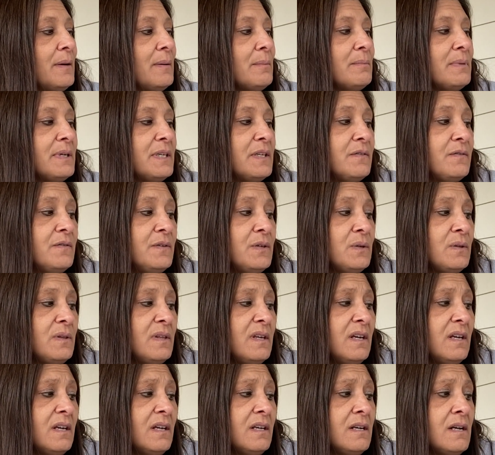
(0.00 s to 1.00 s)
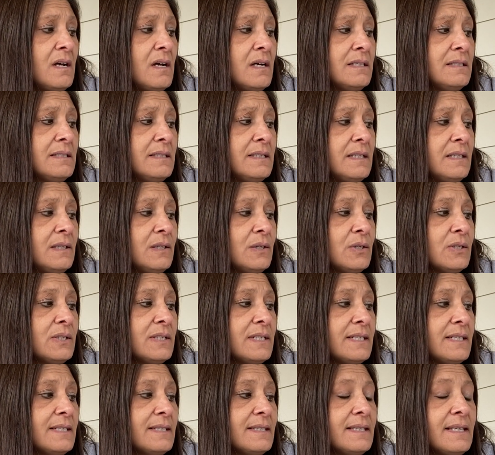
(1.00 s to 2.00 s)
But if you think Anansi
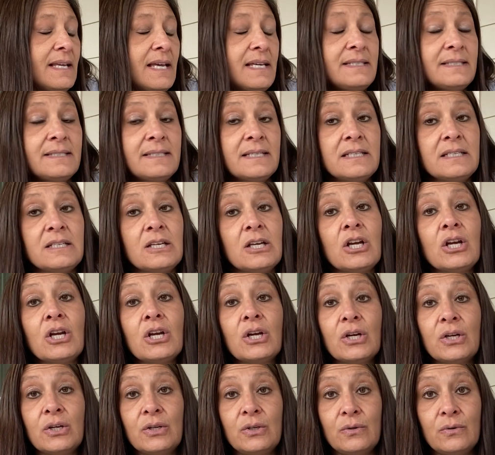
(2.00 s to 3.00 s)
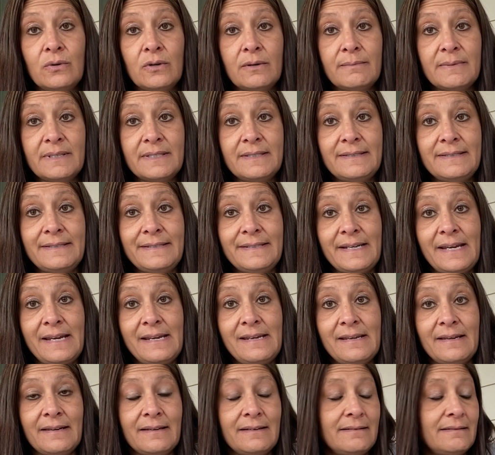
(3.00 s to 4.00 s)
learned his lesson, you're
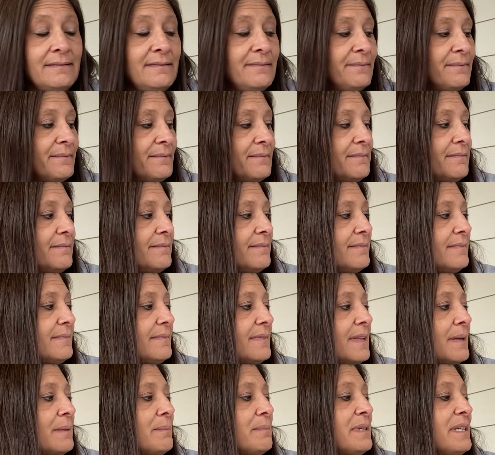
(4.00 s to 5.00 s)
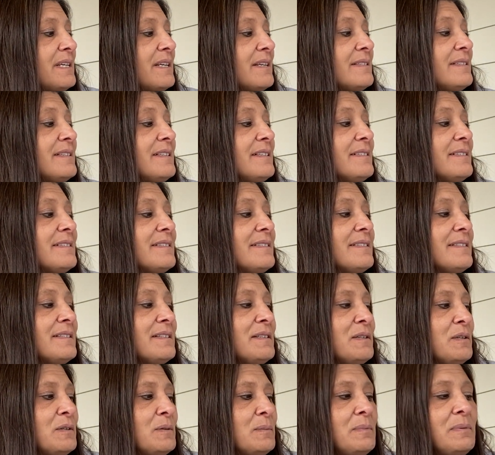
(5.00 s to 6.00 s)
mistaken, because he's
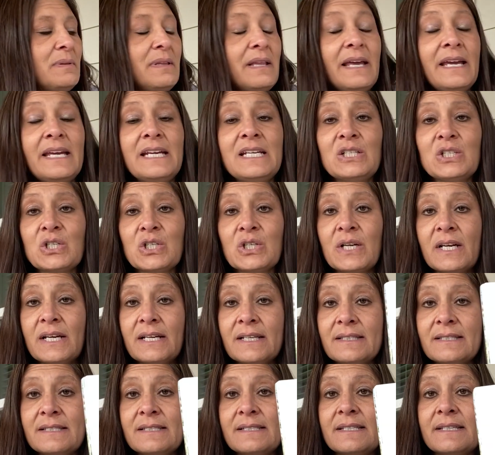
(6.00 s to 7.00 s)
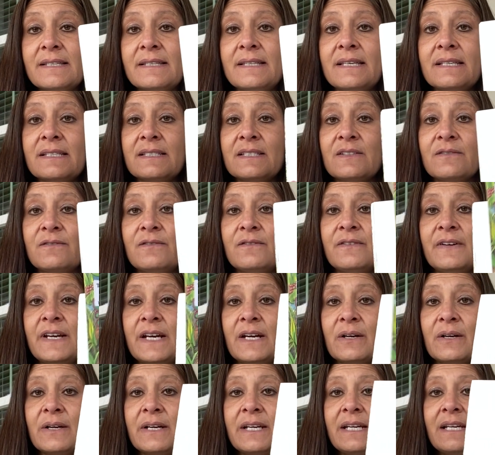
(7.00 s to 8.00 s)
still playing tricks to this
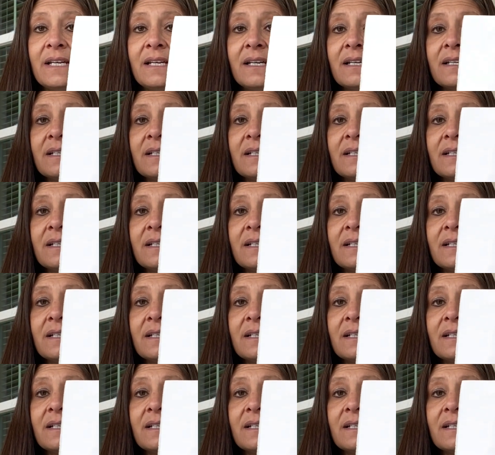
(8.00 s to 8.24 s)
very